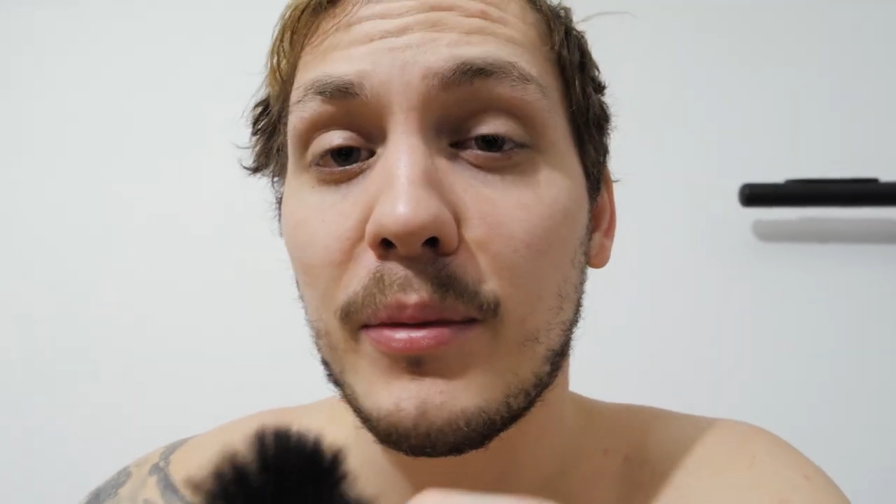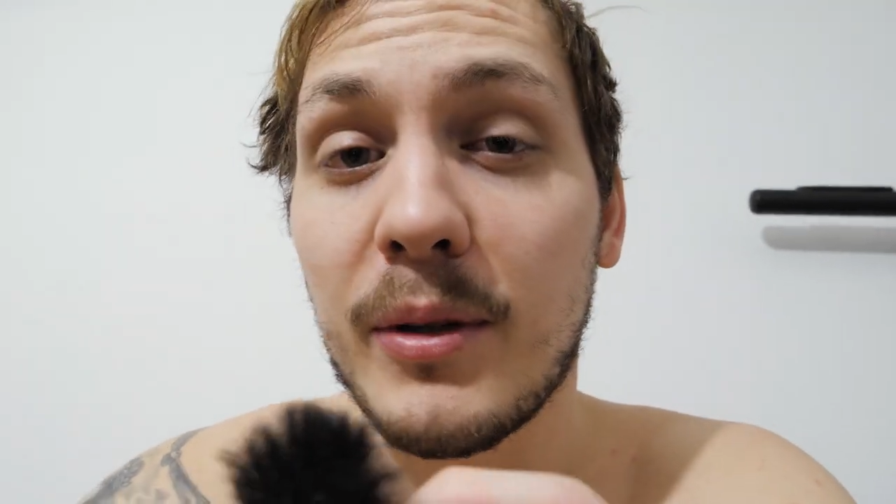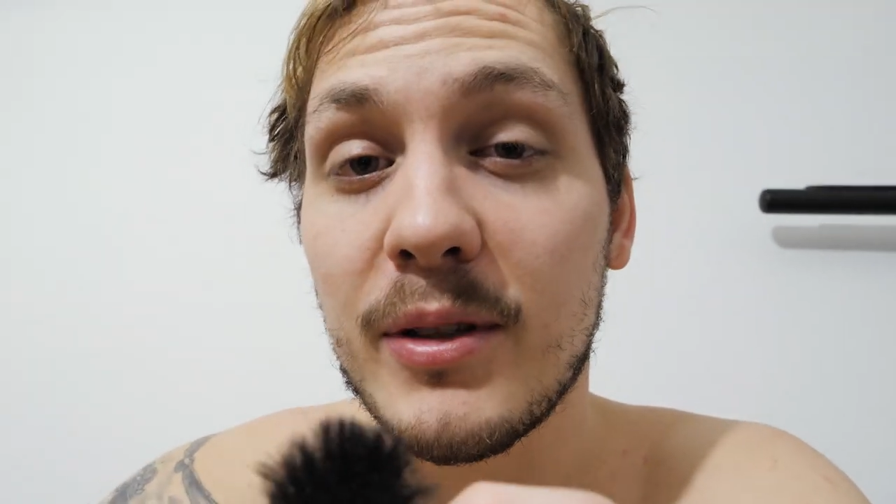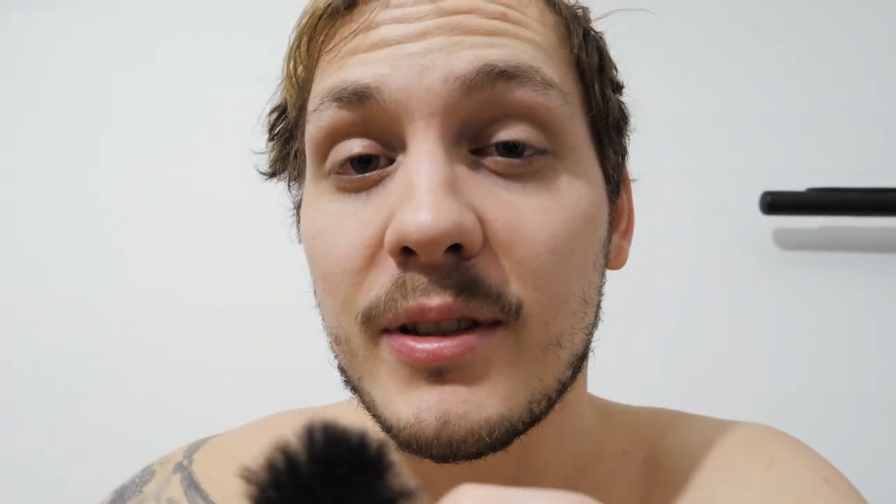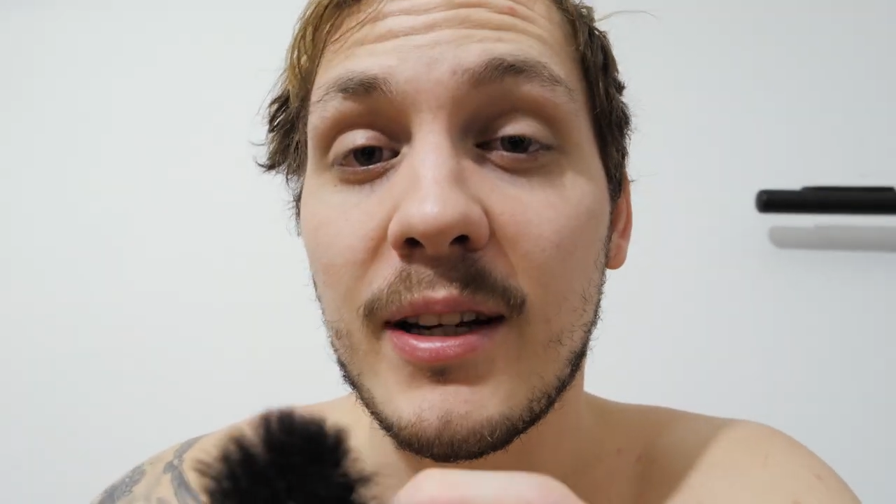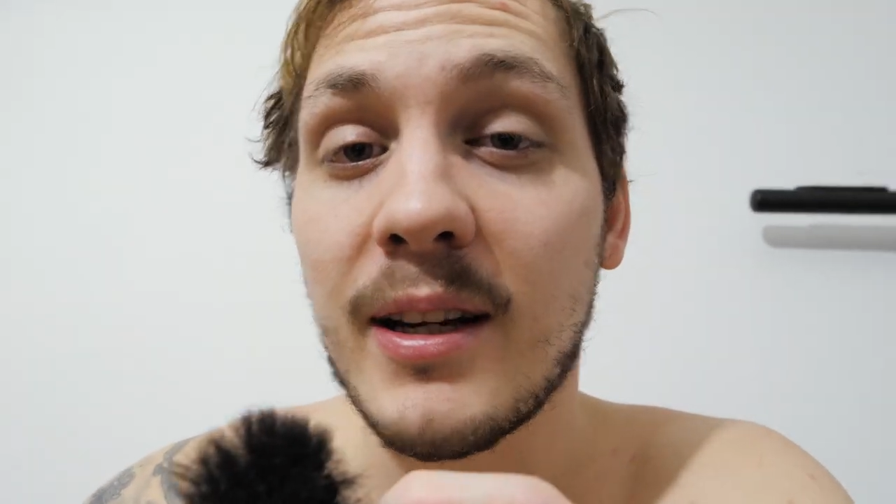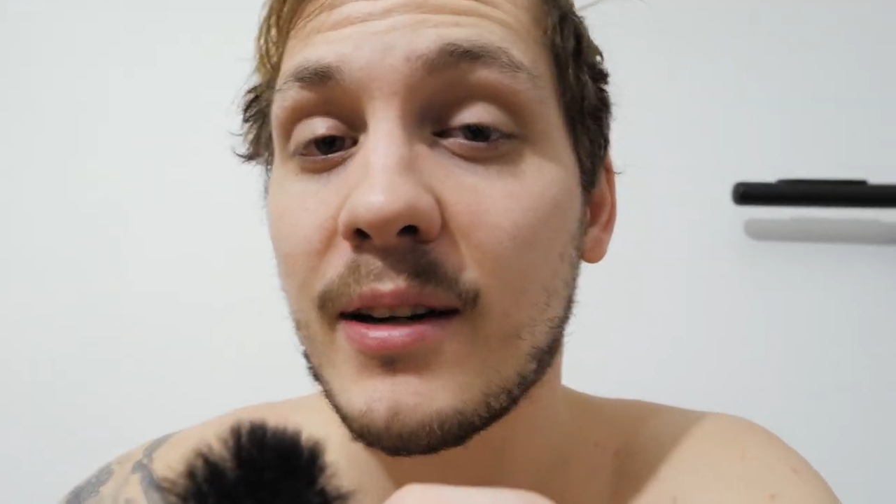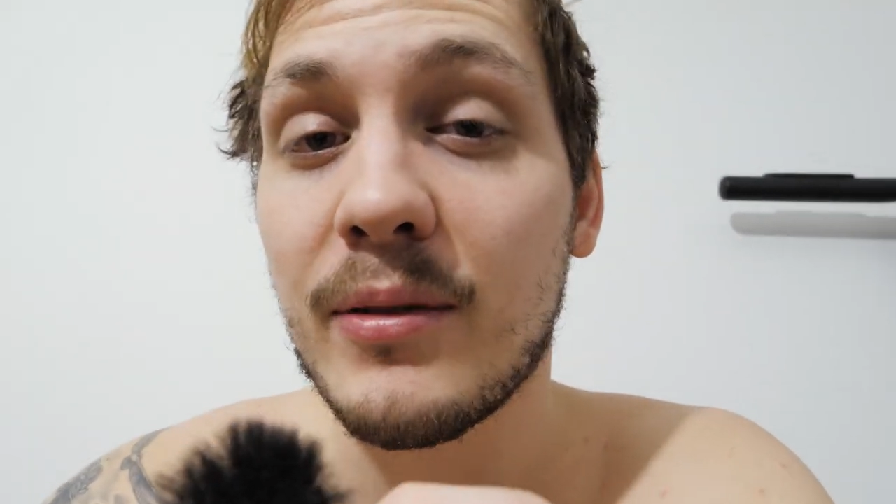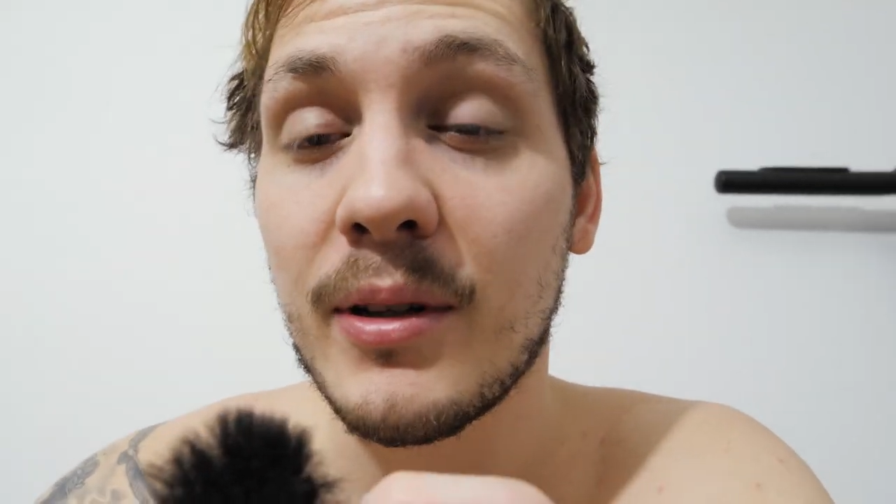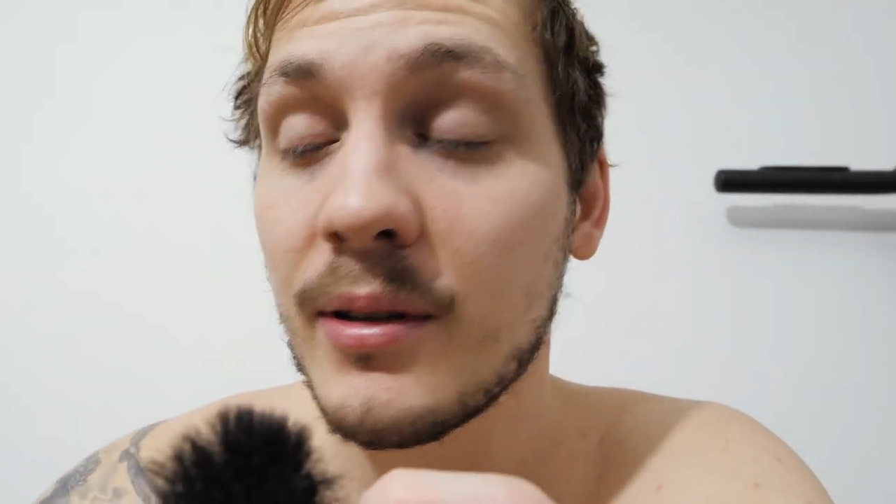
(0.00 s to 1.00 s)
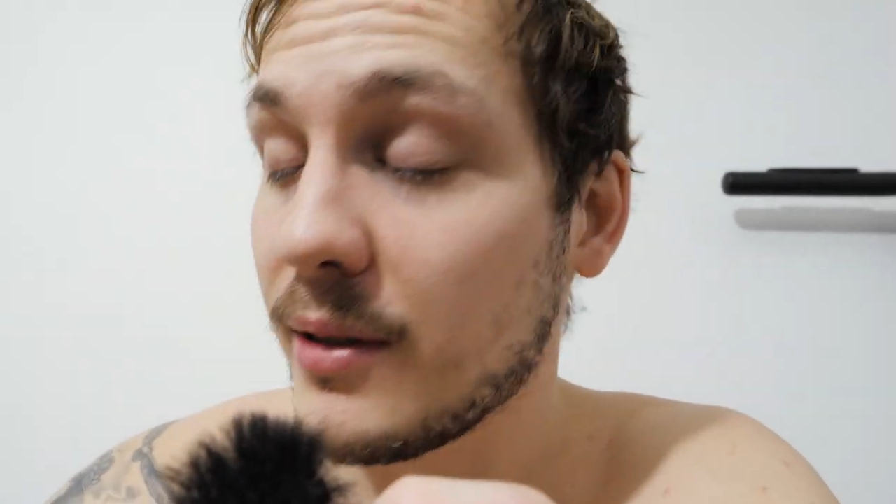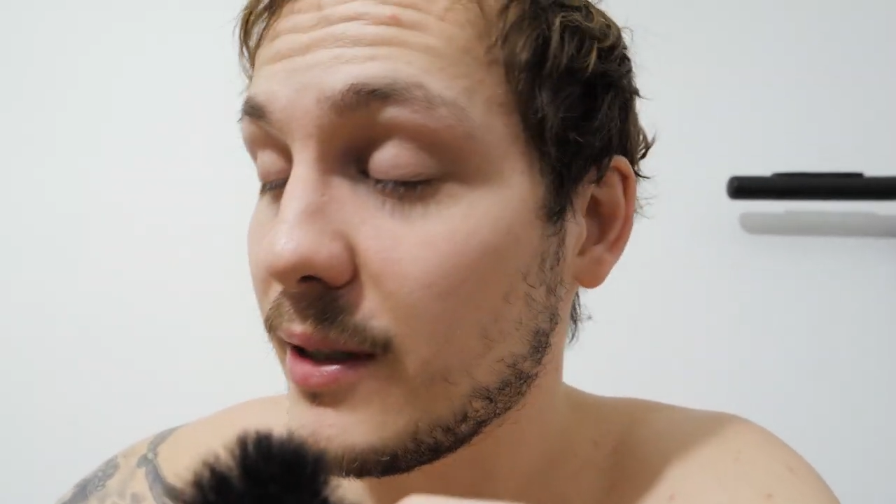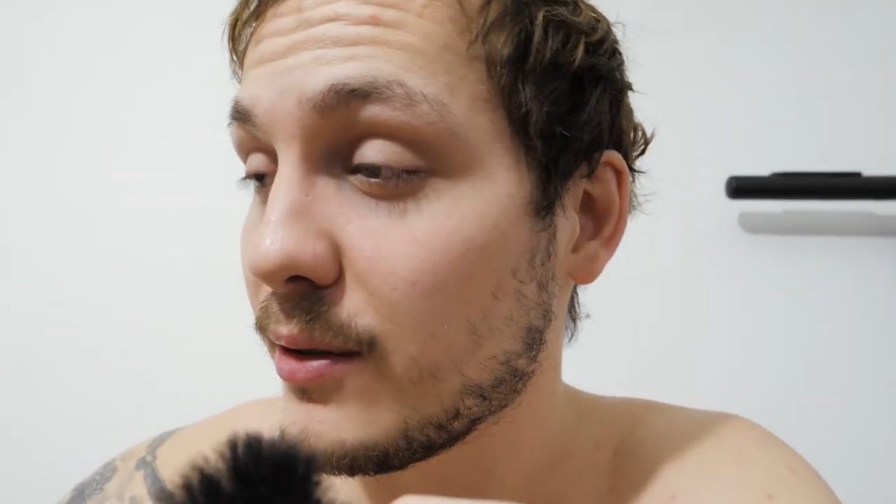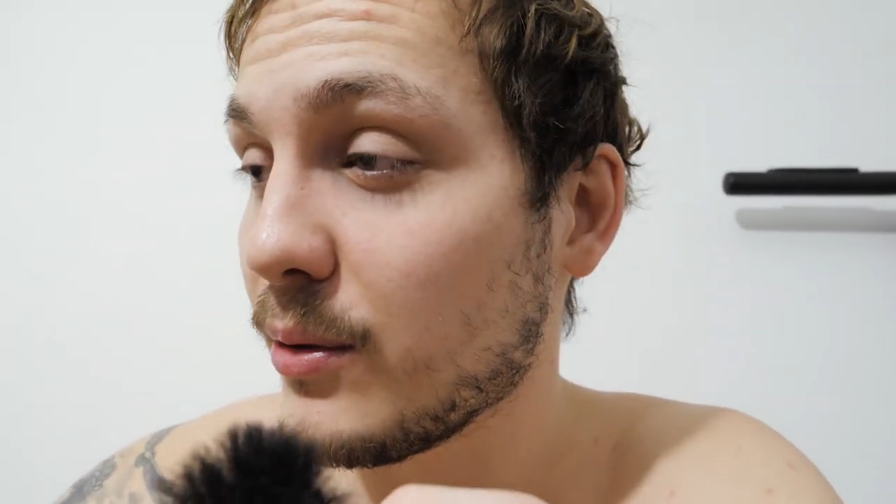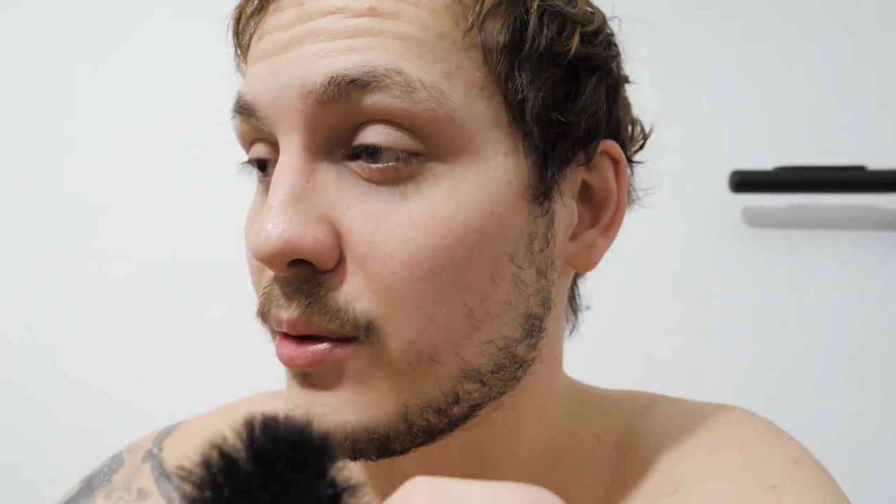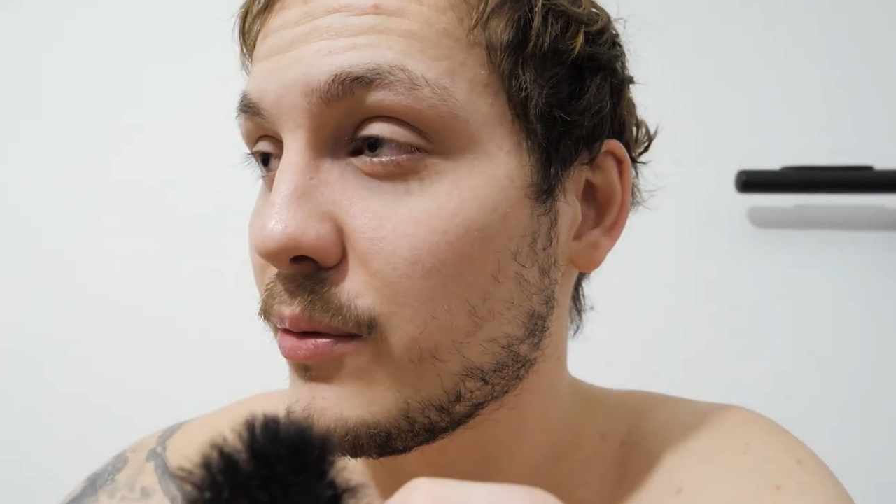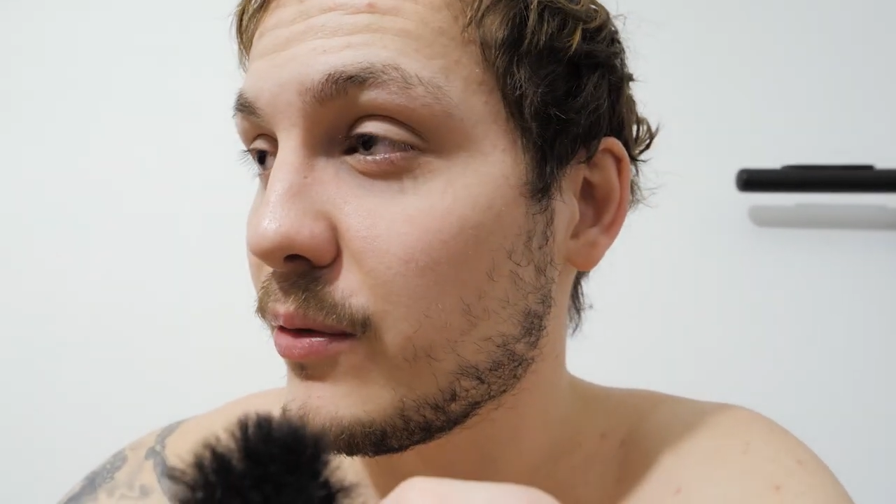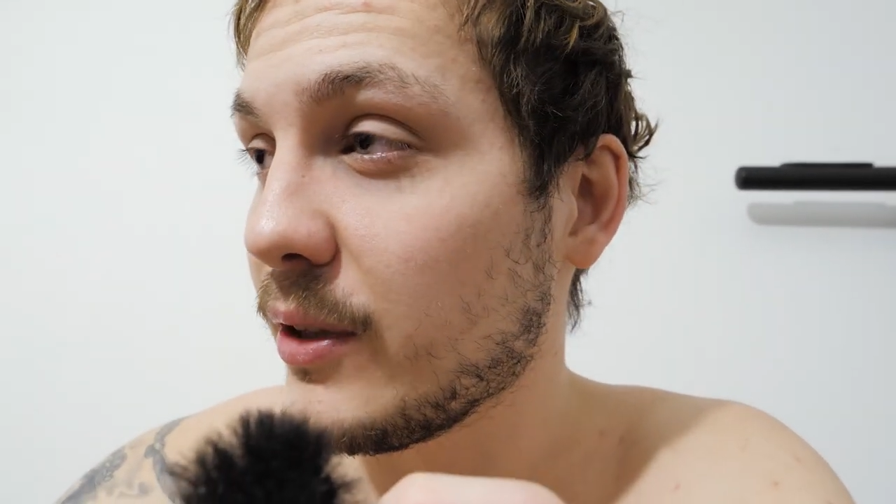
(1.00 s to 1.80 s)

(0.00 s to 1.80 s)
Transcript: because then I never need to